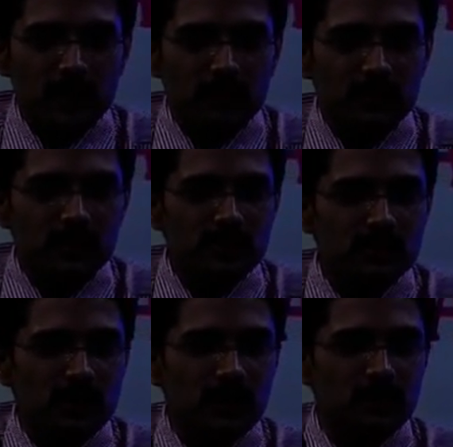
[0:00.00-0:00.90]
which is
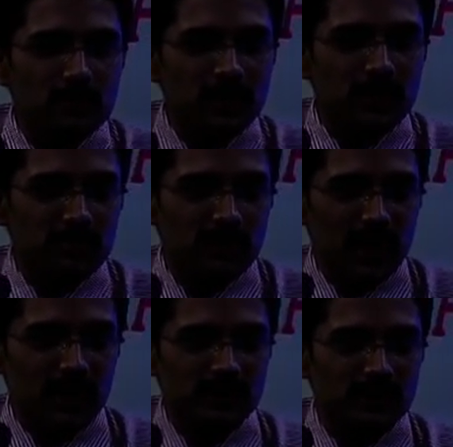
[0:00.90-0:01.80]
not a mirror of
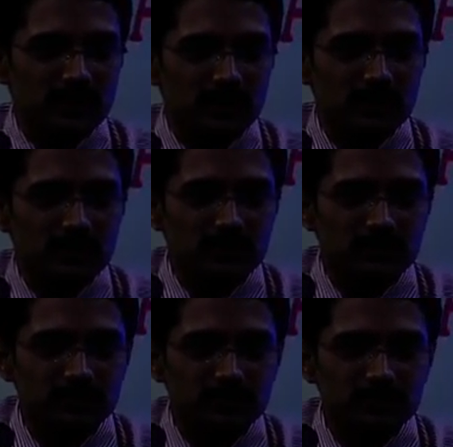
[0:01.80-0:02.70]
glass,
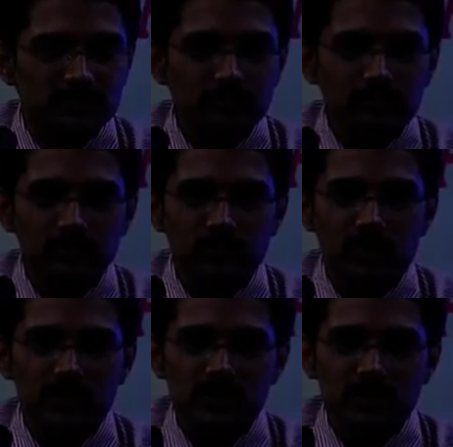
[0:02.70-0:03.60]

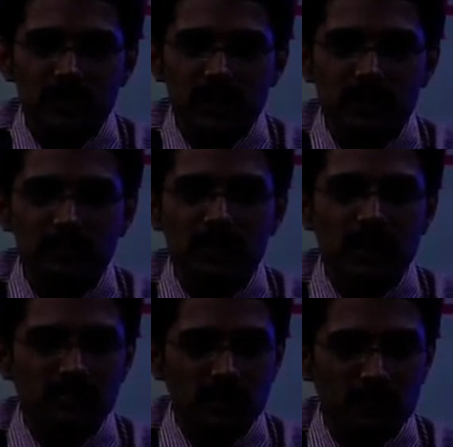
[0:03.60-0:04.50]
which is a mirror
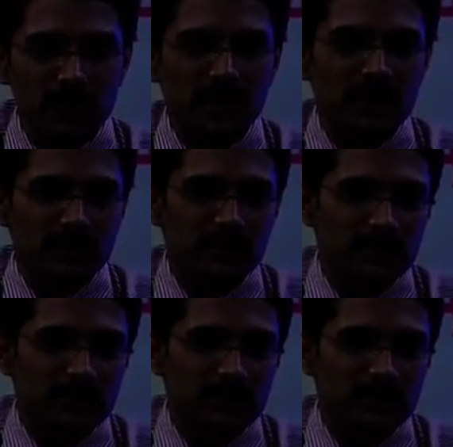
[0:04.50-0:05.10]
made from metal.